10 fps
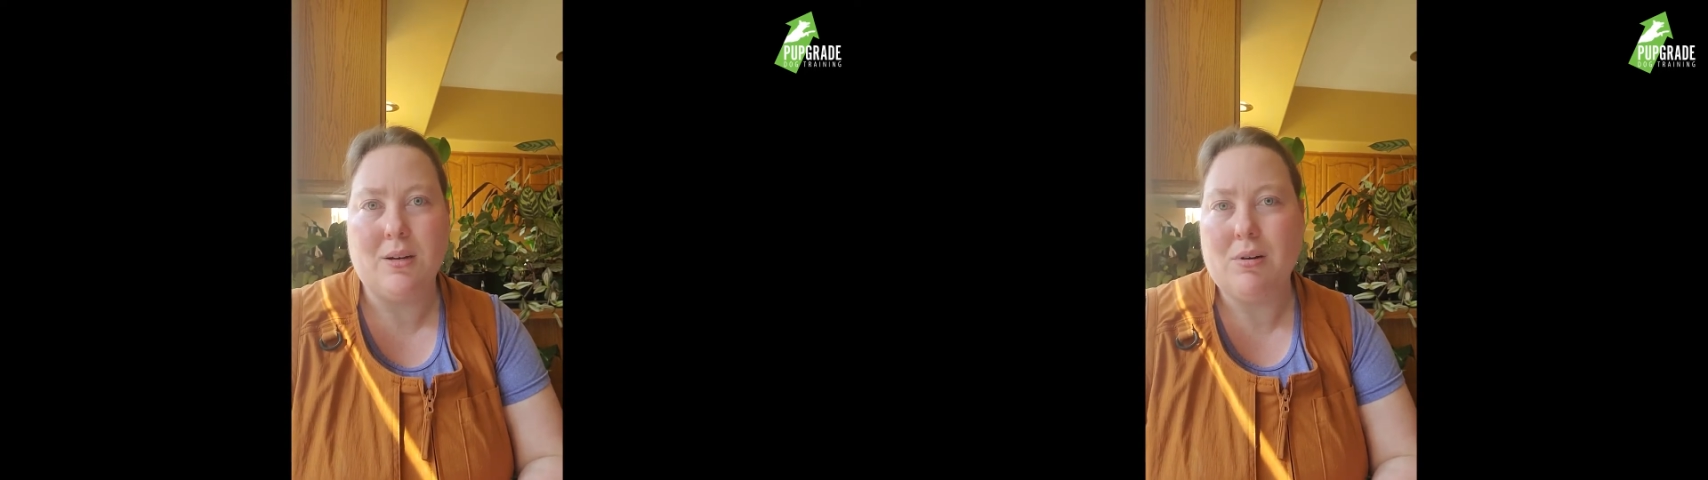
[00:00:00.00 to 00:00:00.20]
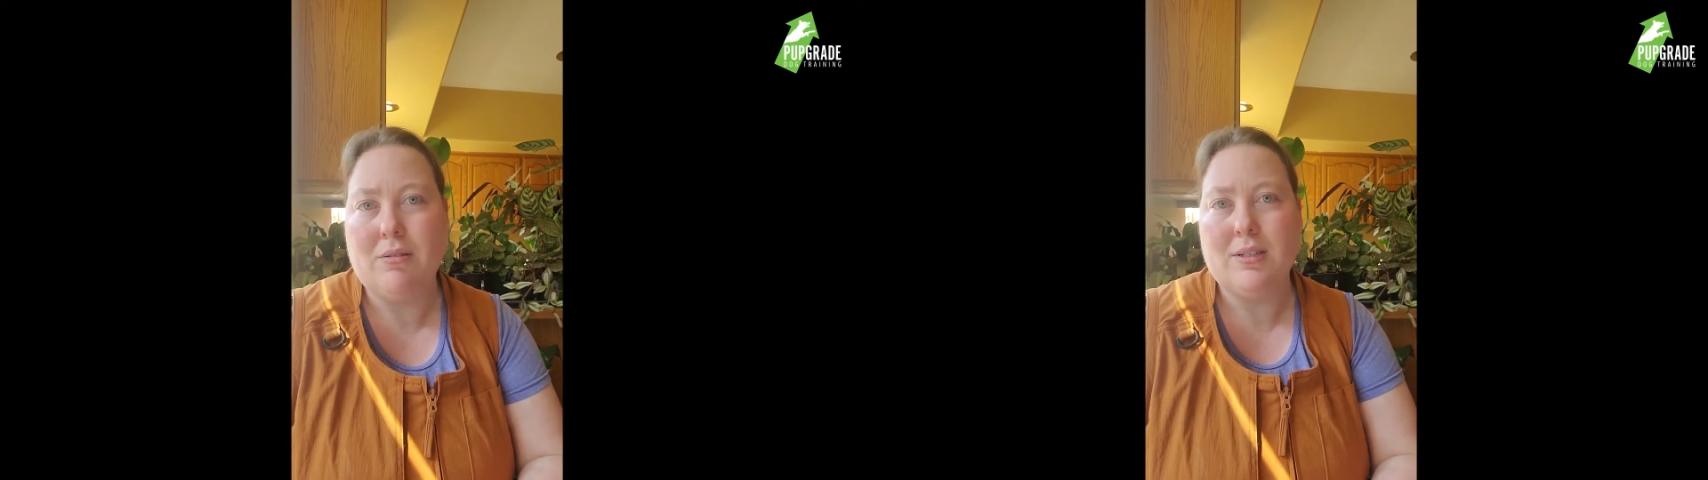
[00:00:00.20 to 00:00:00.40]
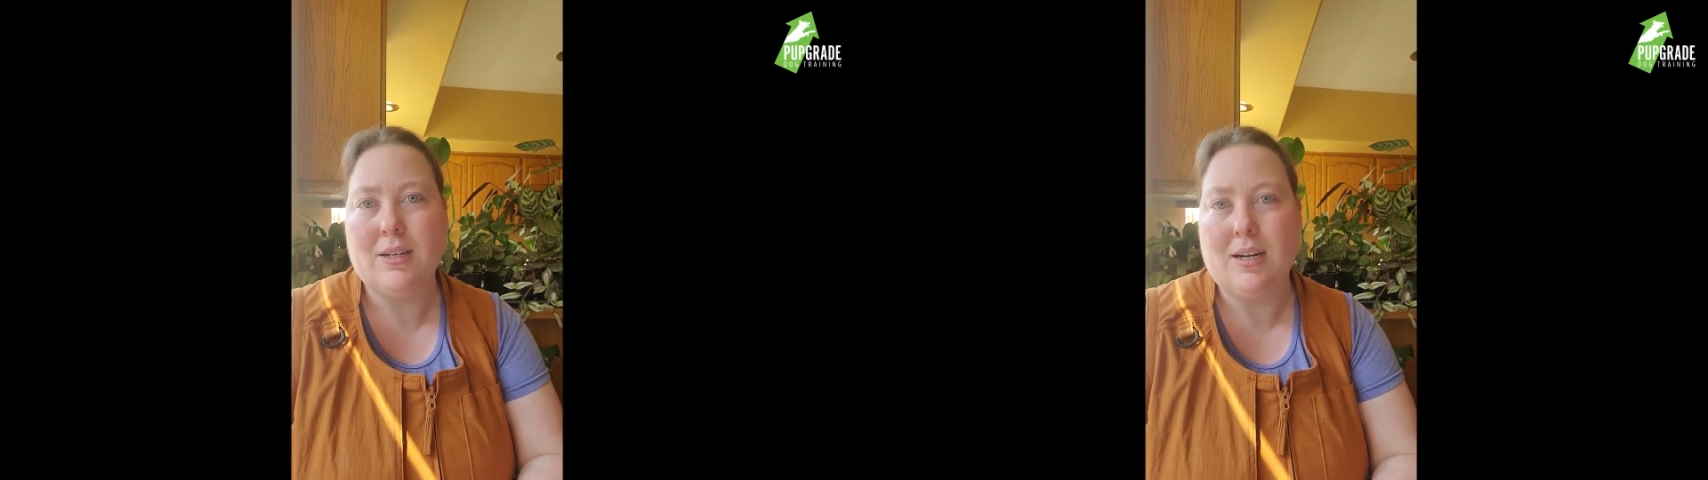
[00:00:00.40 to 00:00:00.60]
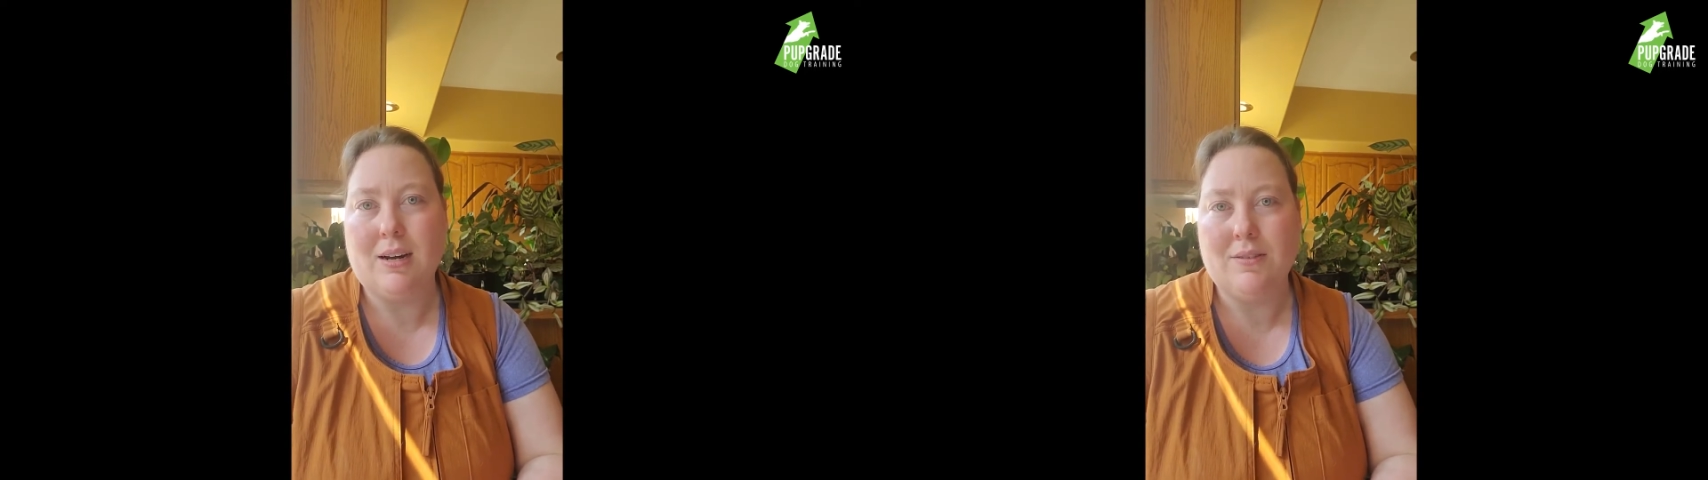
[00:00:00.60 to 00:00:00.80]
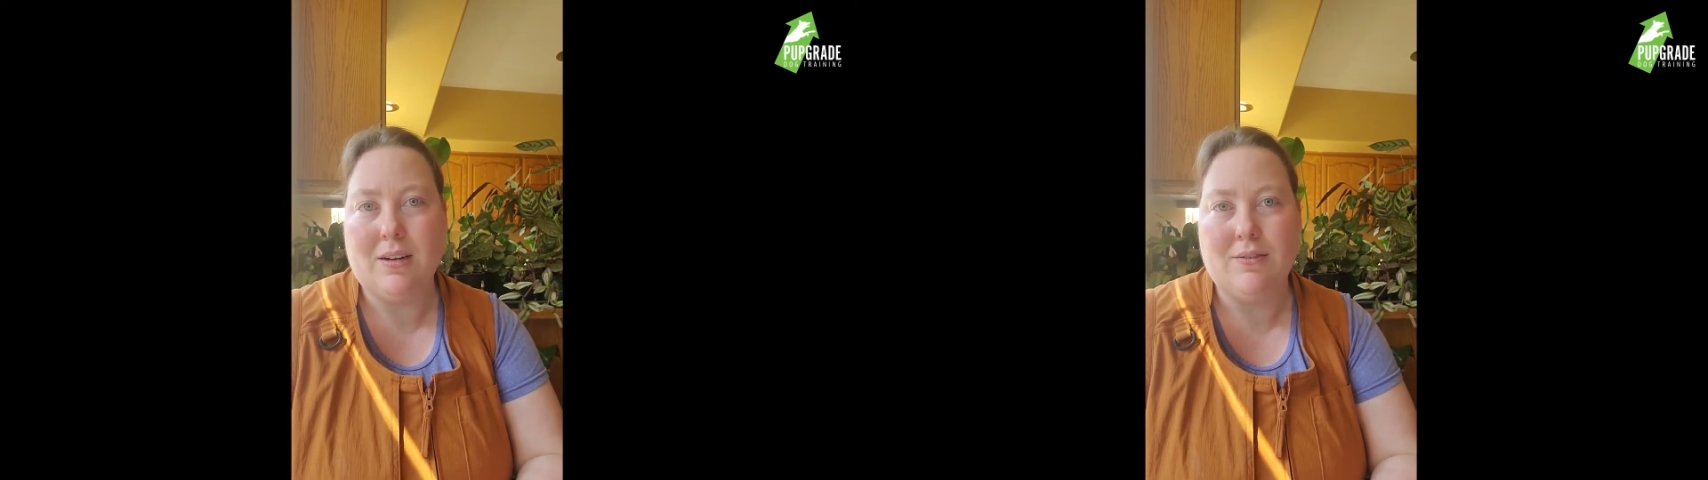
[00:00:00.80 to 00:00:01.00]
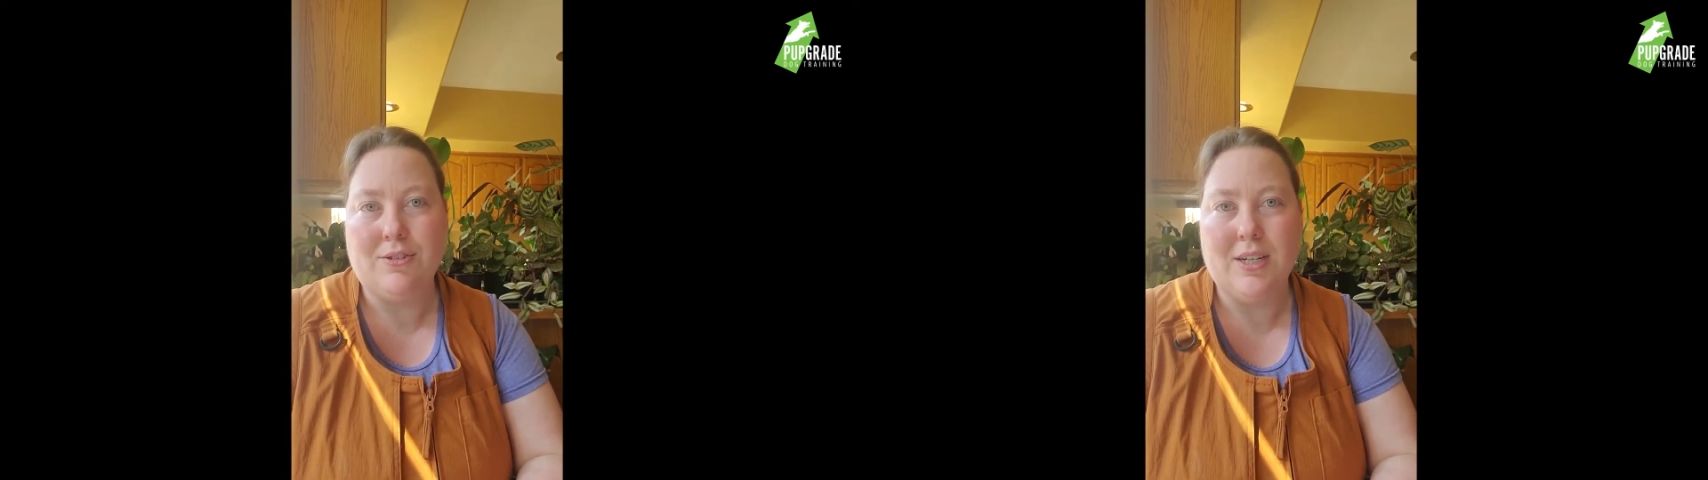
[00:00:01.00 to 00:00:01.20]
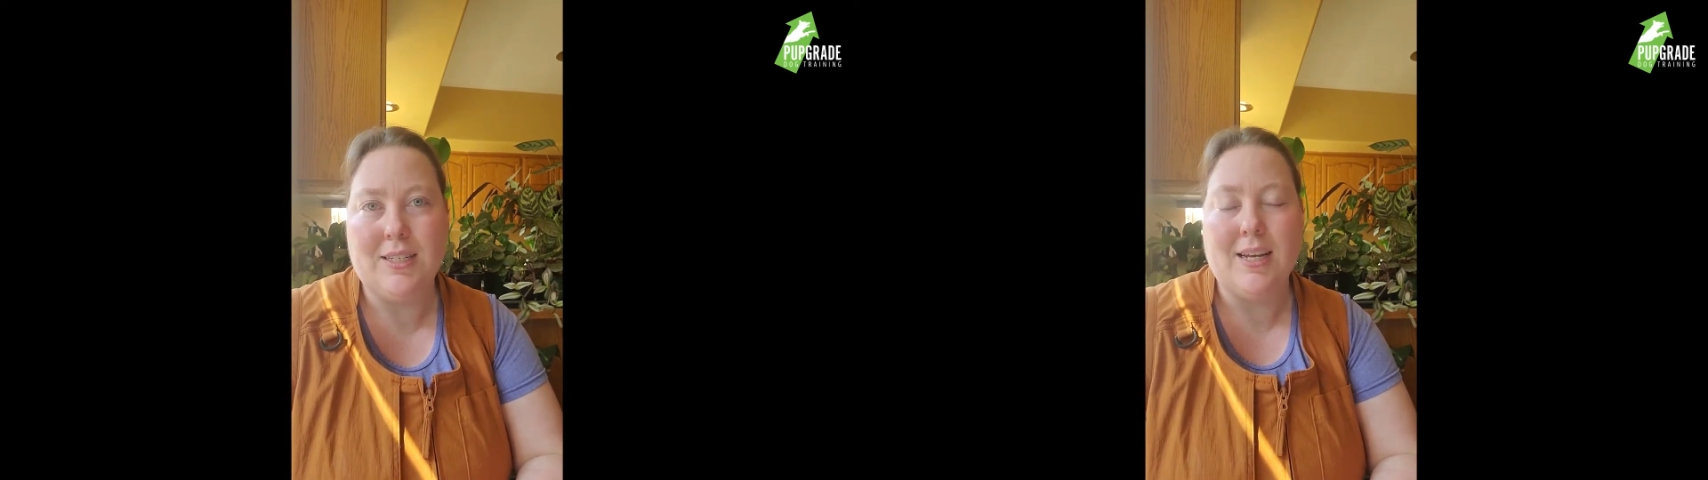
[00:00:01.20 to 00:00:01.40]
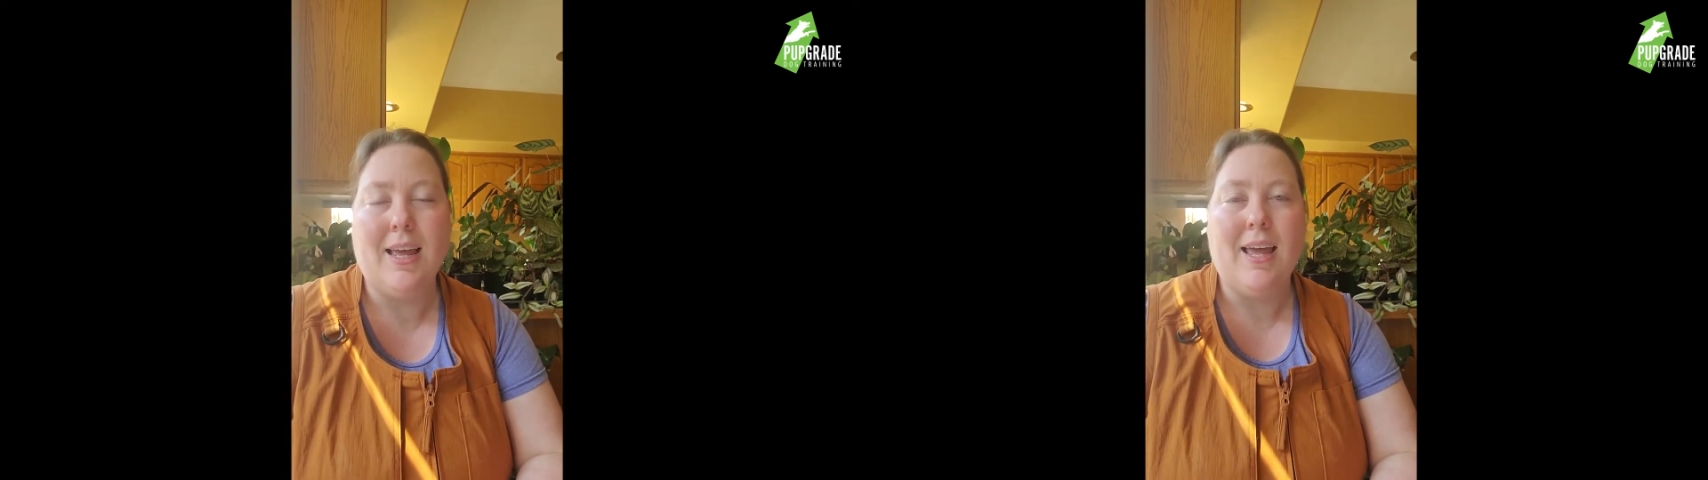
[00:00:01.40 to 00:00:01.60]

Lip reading: I'm always going to have treats.